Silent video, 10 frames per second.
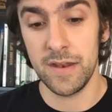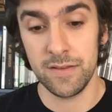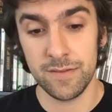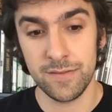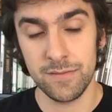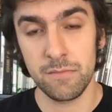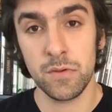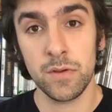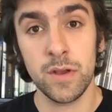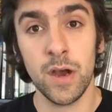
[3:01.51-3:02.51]
that is
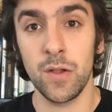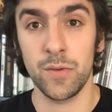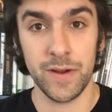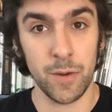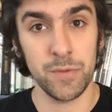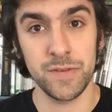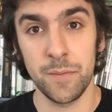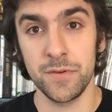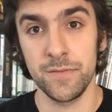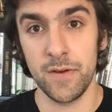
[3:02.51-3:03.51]
coloring our
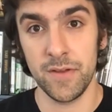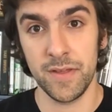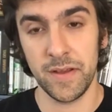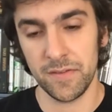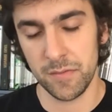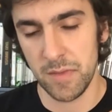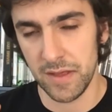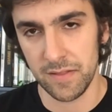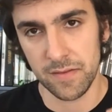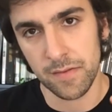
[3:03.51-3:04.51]
perception of everything else and
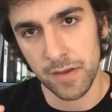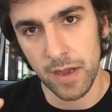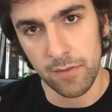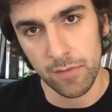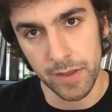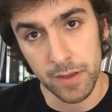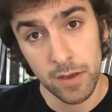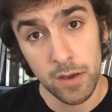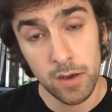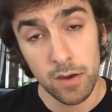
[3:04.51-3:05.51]
making this kind of like
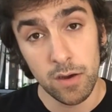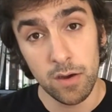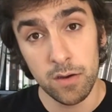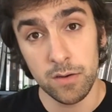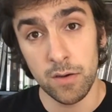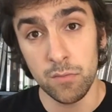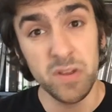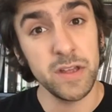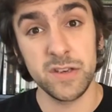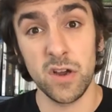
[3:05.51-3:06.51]
a
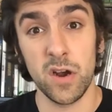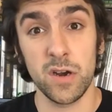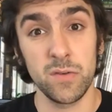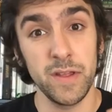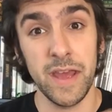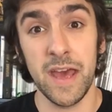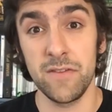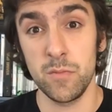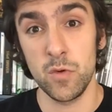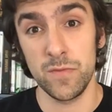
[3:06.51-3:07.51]
really dark, really
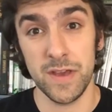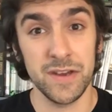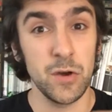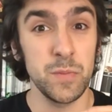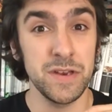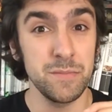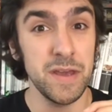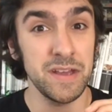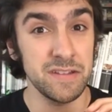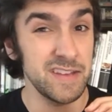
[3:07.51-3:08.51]
heavy movie. I don't mean to
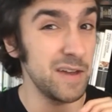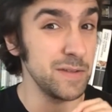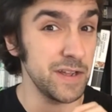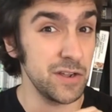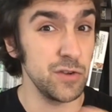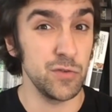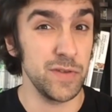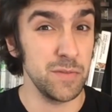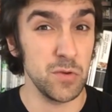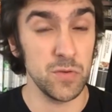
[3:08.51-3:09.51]
make it sound like a
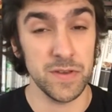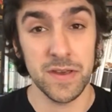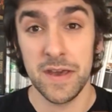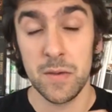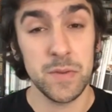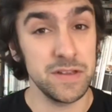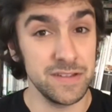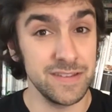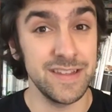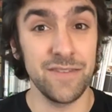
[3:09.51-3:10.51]
goofy movie,
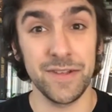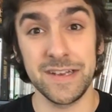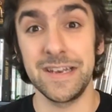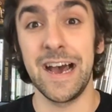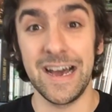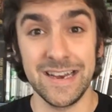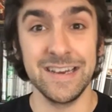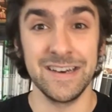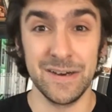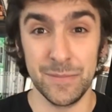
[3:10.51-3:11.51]
because it's definitely not.
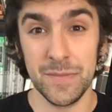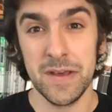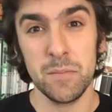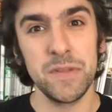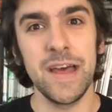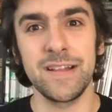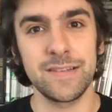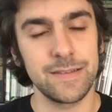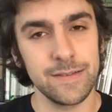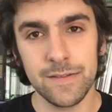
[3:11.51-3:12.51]
But
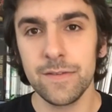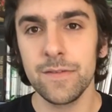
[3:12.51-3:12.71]
that's